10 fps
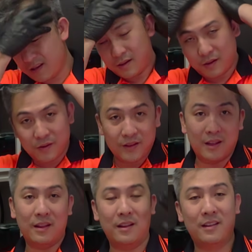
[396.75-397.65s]
So
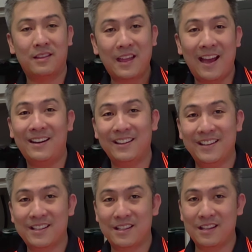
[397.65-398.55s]
that
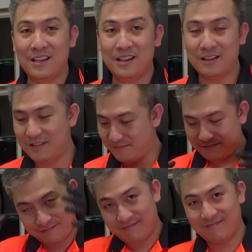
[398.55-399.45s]
is the
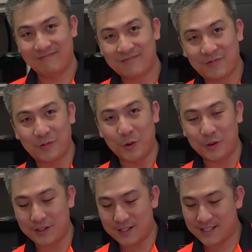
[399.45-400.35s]

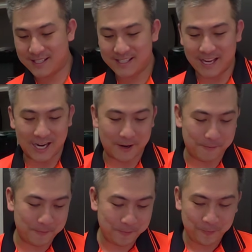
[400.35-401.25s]
full
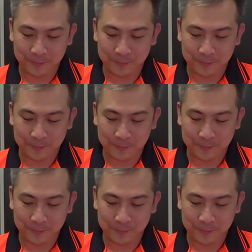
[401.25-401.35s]
setup.